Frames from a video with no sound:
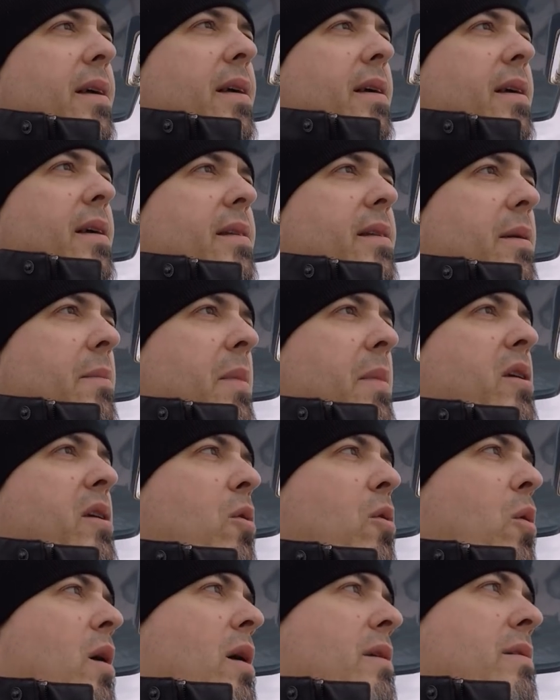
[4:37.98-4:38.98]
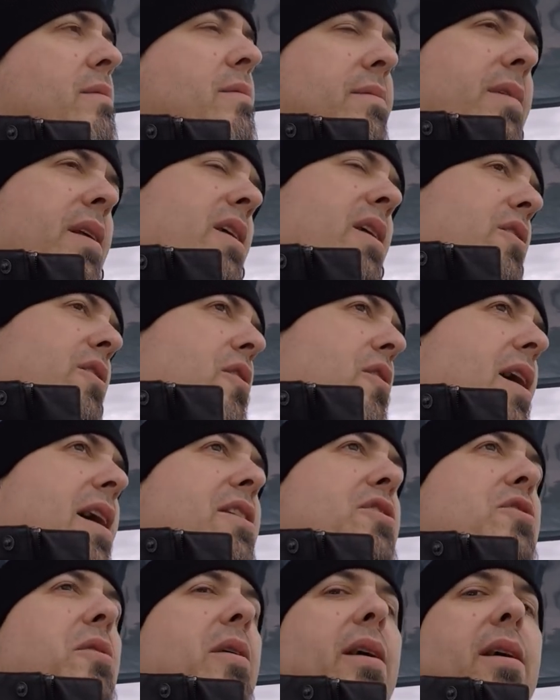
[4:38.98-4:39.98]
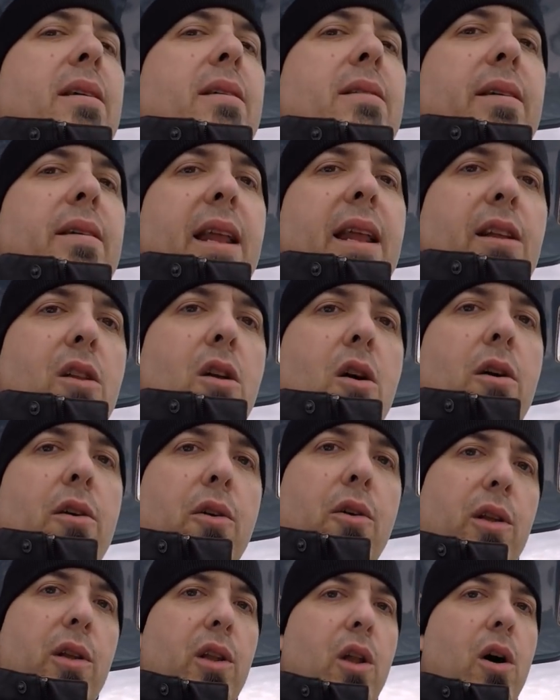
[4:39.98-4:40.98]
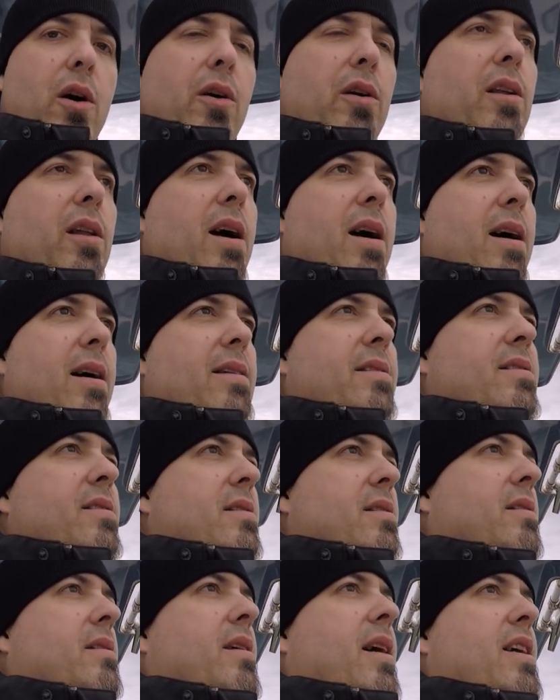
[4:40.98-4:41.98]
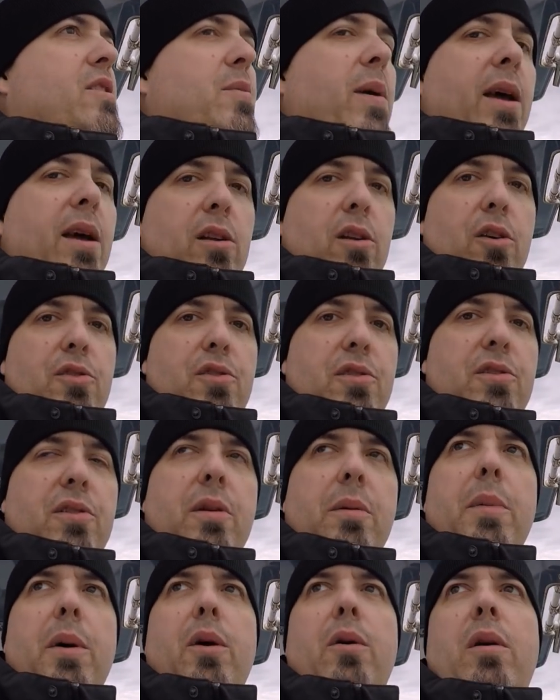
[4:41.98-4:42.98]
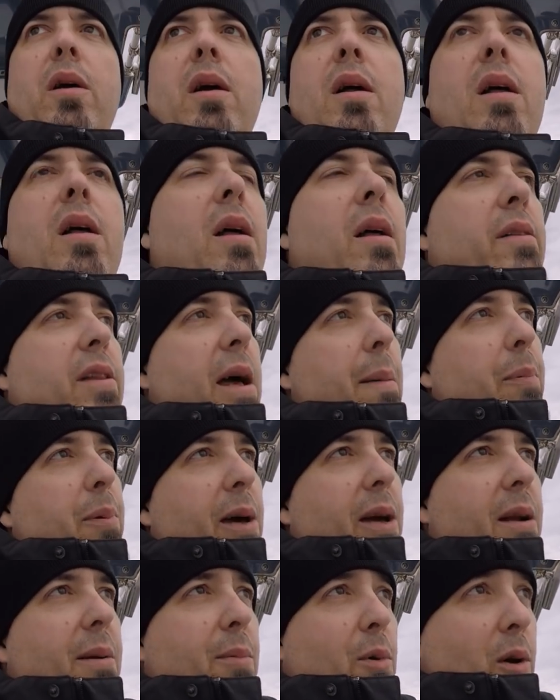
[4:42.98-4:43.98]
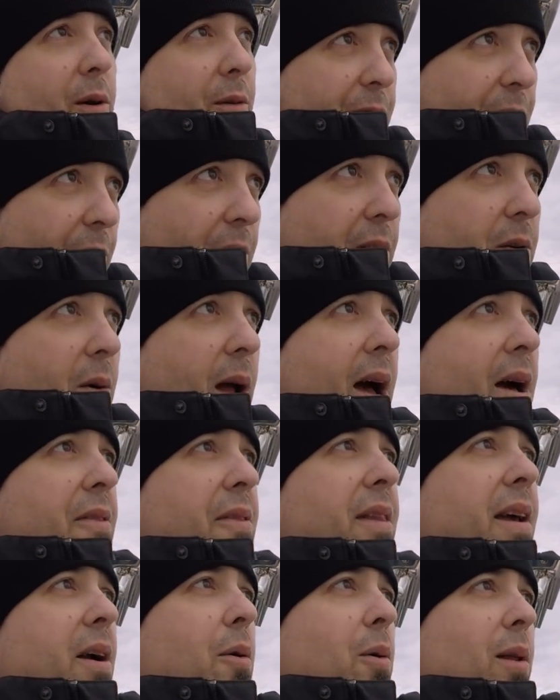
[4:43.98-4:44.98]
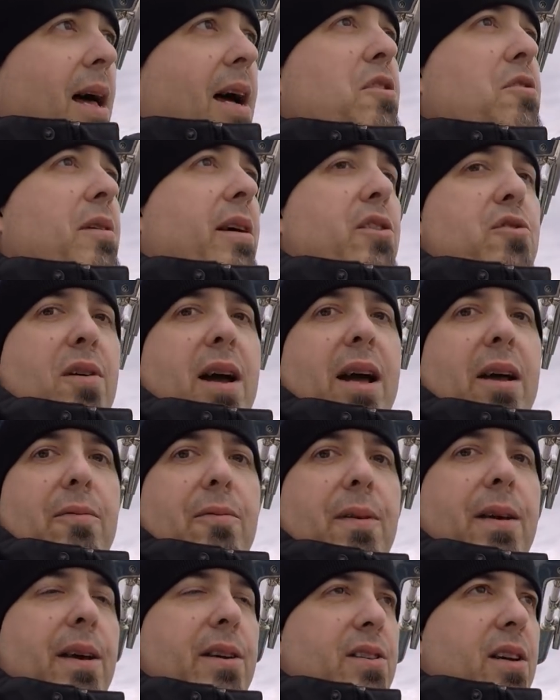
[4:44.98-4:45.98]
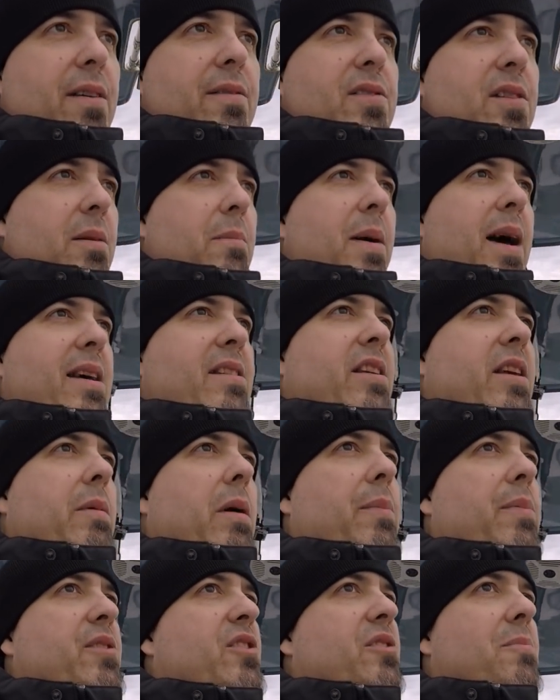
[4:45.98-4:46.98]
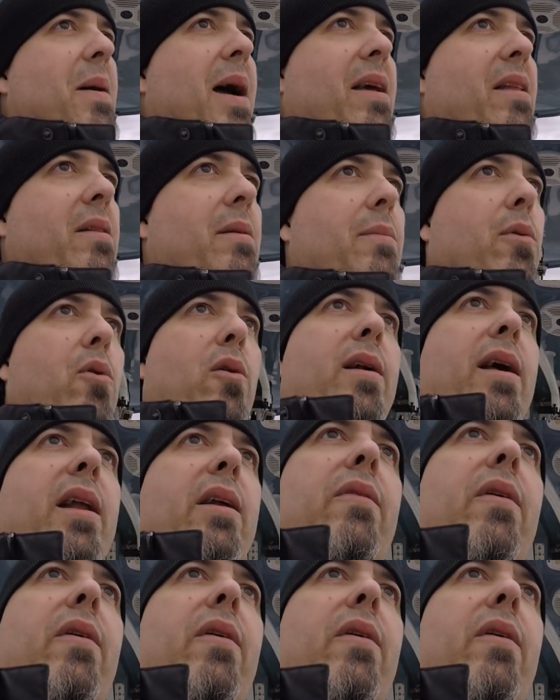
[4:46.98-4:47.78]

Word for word: And the middle one, you know, gradually getting longer and longer lines as we get closer to the boat. That planer board further out there will actually attract fish. I've seen bass come up and smack the board out